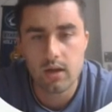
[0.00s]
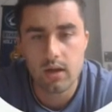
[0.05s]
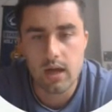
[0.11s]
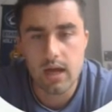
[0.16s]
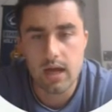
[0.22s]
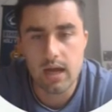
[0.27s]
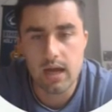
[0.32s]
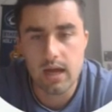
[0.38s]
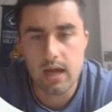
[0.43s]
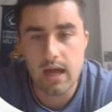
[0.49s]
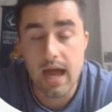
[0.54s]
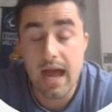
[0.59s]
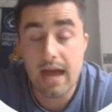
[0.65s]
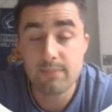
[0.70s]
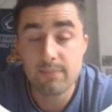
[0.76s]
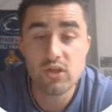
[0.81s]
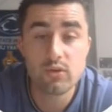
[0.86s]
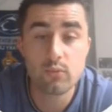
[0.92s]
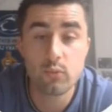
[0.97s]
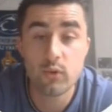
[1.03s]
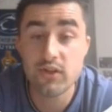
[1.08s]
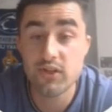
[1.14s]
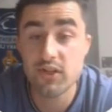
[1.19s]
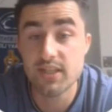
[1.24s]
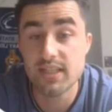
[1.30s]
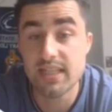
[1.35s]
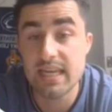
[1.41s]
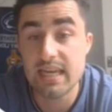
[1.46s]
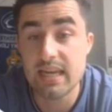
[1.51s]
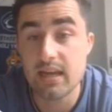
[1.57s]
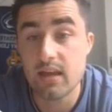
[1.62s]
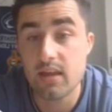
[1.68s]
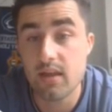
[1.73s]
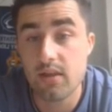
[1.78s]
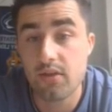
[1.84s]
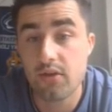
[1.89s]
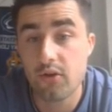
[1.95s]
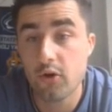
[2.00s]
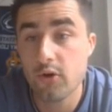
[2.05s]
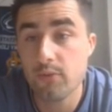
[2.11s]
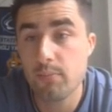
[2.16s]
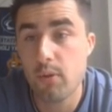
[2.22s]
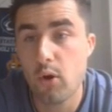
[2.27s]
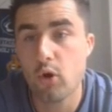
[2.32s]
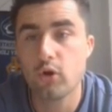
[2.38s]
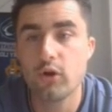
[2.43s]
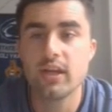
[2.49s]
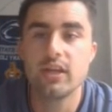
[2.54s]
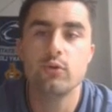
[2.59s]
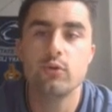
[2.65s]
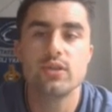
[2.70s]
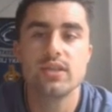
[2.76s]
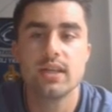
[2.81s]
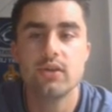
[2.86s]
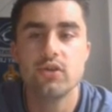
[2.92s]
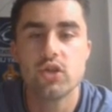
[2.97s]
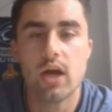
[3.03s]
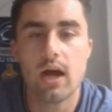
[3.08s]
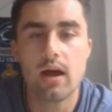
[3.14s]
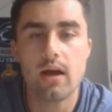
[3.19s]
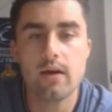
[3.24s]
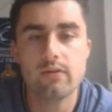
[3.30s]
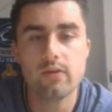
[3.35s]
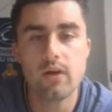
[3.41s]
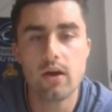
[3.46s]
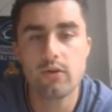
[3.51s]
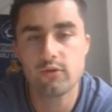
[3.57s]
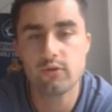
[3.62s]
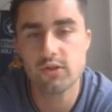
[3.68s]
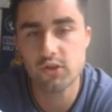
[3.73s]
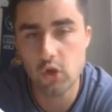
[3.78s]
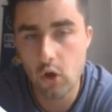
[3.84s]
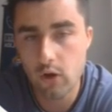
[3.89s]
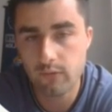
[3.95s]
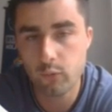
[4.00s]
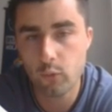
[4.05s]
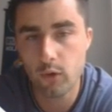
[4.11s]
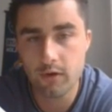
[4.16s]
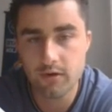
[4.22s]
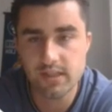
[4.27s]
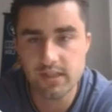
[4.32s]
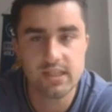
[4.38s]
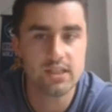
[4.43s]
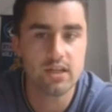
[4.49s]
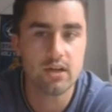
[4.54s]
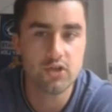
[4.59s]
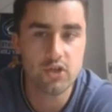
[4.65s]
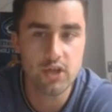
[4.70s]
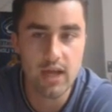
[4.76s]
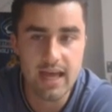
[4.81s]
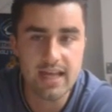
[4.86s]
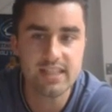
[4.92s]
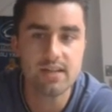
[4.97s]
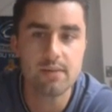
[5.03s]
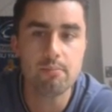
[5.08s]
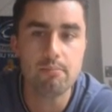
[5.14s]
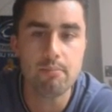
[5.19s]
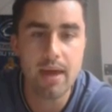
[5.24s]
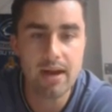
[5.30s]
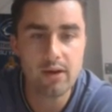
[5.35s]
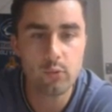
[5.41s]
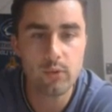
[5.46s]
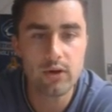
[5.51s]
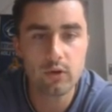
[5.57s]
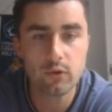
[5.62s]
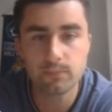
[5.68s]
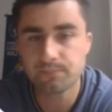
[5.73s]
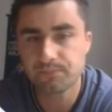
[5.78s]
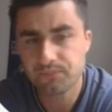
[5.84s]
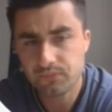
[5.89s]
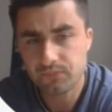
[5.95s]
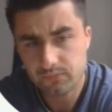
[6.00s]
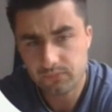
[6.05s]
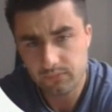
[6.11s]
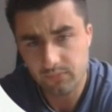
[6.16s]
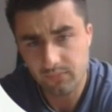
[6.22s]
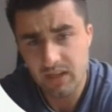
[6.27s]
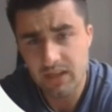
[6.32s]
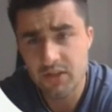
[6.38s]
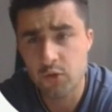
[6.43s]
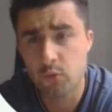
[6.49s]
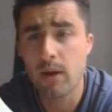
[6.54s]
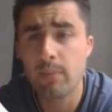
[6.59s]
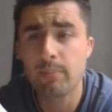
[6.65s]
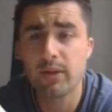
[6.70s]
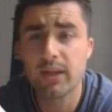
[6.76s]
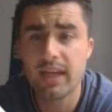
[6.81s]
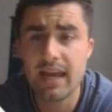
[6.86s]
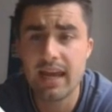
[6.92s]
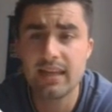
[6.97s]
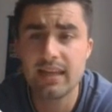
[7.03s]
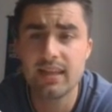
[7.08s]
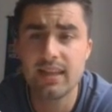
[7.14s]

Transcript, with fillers: option, which is the third-party usage of other software, such as MetaReal, to replicate